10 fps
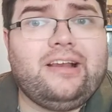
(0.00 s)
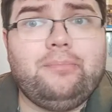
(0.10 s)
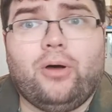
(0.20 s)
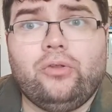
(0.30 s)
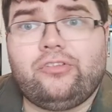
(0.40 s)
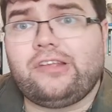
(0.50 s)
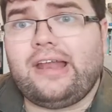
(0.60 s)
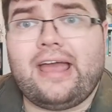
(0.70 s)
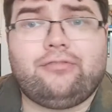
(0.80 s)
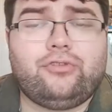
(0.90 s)
Bond sent
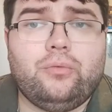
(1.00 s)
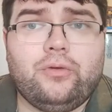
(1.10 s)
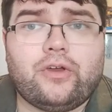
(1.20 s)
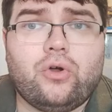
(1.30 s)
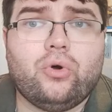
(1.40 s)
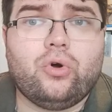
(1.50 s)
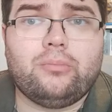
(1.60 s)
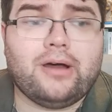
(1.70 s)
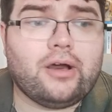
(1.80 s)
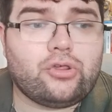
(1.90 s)
after him with a
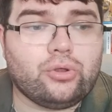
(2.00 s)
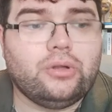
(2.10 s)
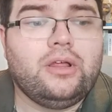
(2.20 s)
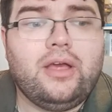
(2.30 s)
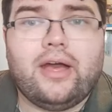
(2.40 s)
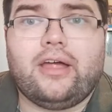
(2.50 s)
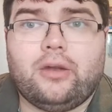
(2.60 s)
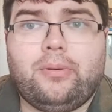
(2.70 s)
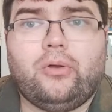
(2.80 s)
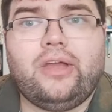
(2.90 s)
court-martial, and
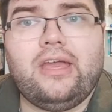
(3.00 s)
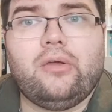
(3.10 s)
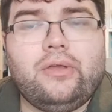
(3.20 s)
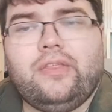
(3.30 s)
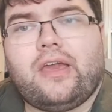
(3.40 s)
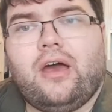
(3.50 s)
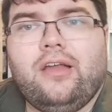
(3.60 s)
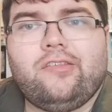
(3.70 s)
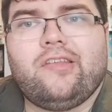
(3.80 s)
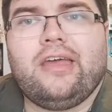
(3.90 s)
upon hearing the
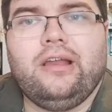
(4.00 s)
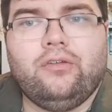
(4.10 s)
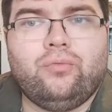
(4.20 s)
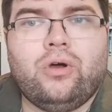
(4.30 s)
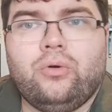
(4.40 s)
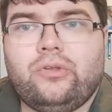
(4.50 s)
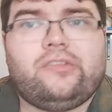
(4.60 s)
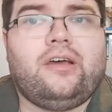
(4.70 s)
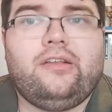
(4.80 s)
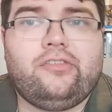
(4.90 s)
guy's tale of woe
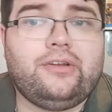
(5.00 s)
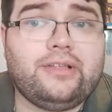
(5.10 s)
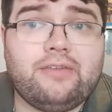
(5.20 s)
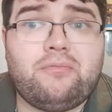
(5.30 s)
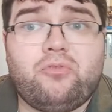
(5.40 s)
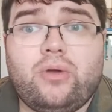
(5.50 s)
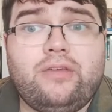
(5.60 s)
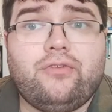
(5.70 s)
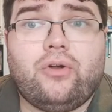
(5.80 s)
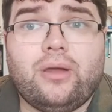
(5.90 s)
decides that he'll give him
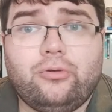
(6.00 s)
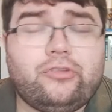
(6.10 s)
24 hours